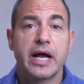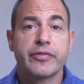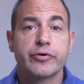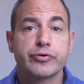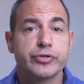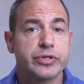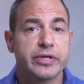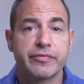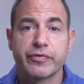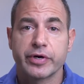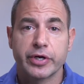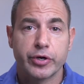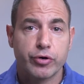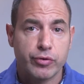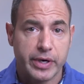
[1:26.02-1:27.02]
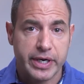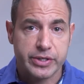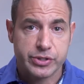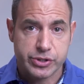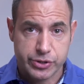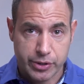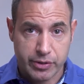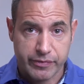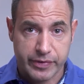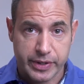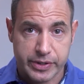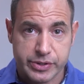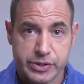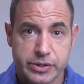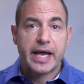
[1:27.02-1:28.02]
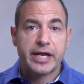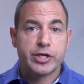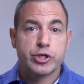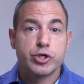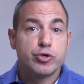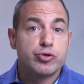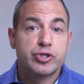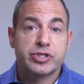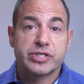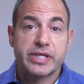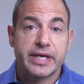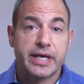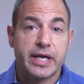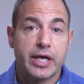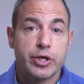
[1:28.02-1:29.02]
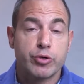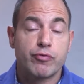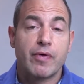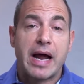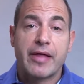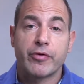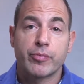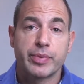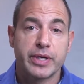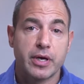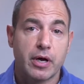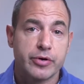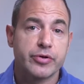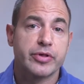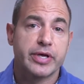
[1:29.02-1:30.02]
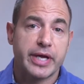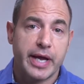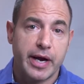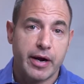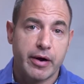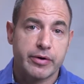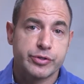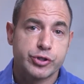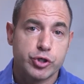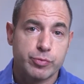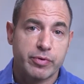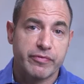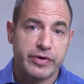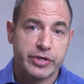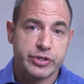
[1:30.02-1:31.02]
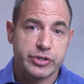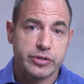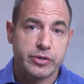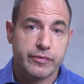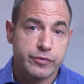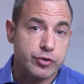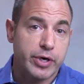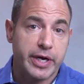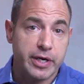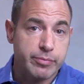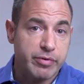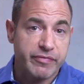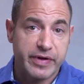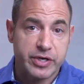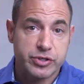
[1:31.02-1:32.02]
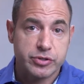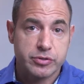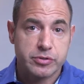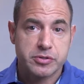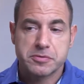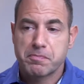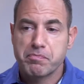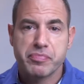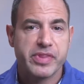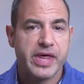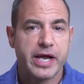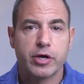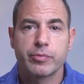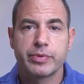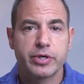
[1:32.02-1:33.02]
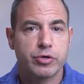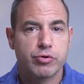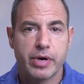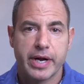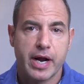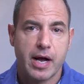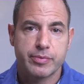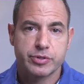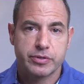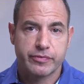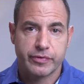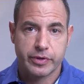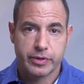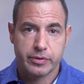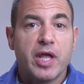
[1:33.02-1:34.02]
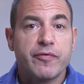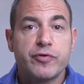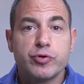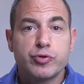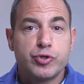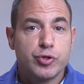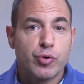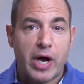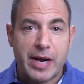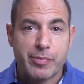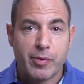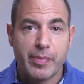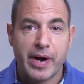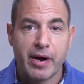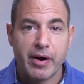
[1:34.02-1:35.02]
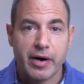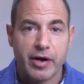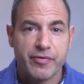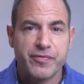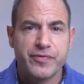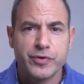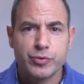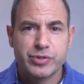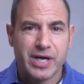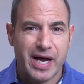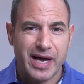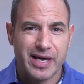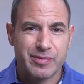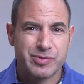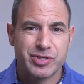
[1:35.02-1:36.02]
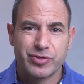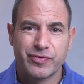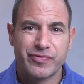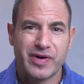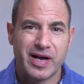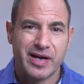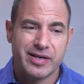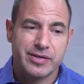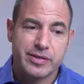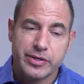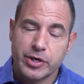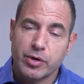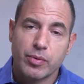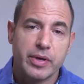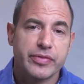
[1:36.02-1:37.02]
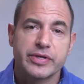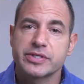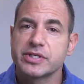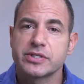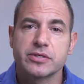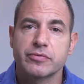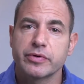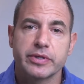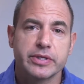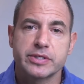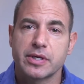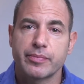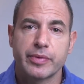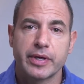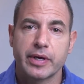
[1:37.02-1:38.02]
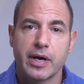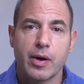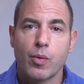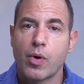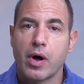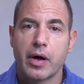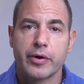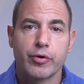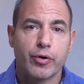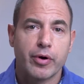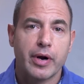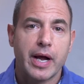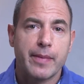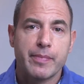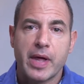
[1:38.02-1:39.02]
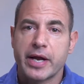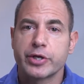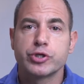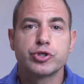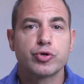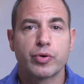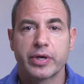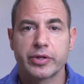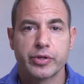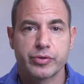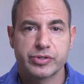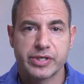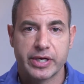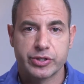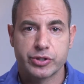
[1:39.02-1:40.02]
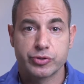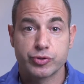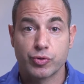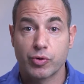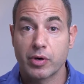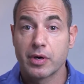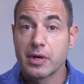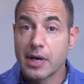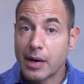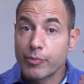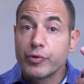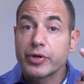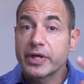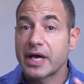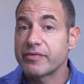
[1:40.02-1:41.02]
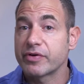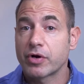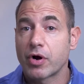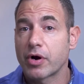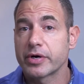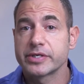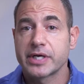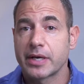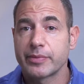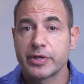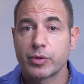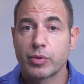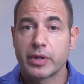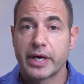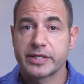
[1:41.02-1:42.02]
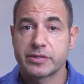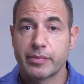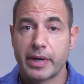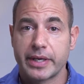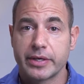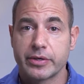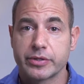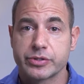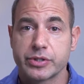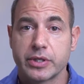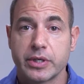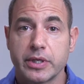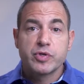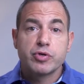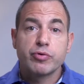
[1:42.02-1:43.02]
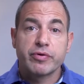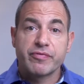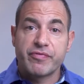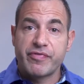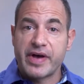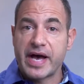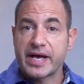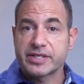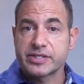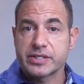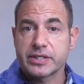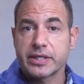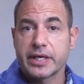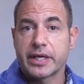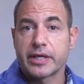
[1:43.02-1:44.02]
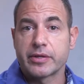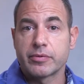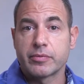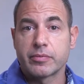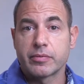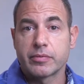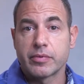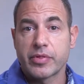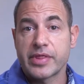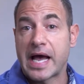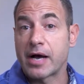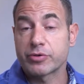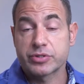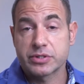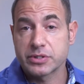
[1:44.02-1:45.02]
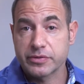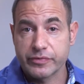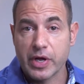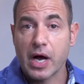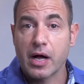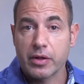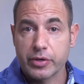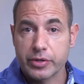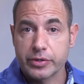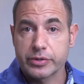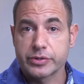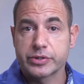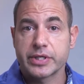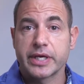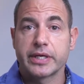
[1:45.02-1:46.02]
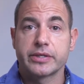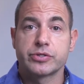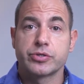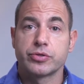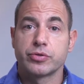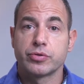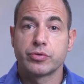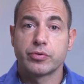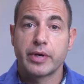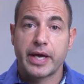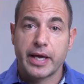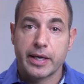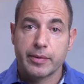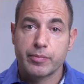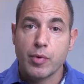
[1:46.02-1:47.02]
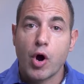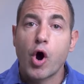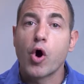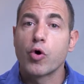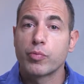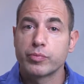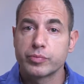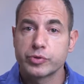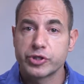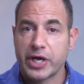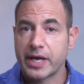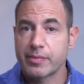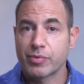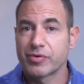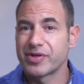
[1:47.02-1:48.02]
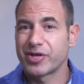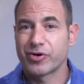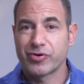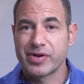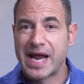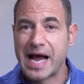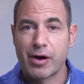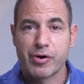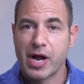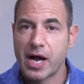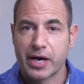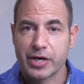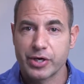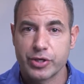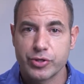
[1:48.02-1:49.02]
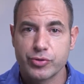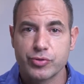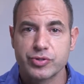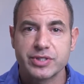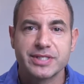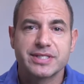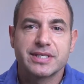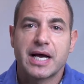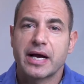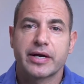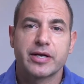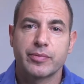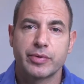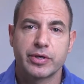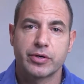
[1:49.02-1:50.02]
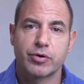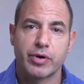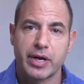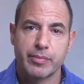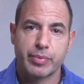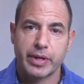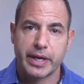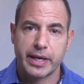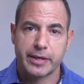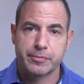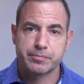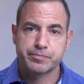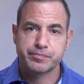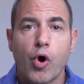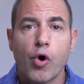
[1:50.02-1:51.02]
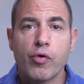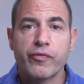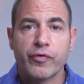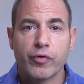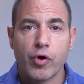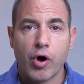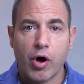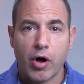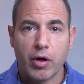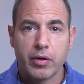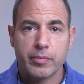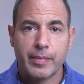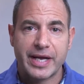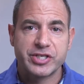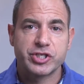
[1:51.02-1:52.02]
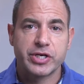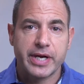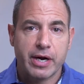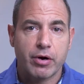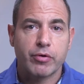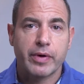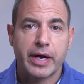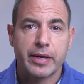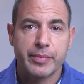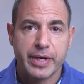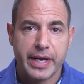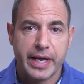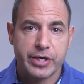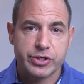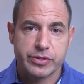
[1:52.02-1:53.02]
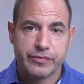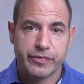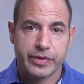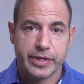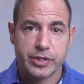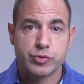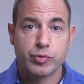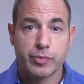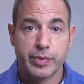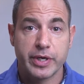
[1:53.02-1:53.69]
and they're delivering a great service, and you just think you'd rather be under the care and supervision of trained professionals, that could be a great option for you. If you do hyperbaric a few times and you find, you know what, this isn't really something I want, or I'm not enjoying those sessions, or I'm really having a hard time equalizing my ears, to invest in thousands of dollars into a home chamber that you're now not going to use is not going to be a great plan. Overall, my generic recommendation for this would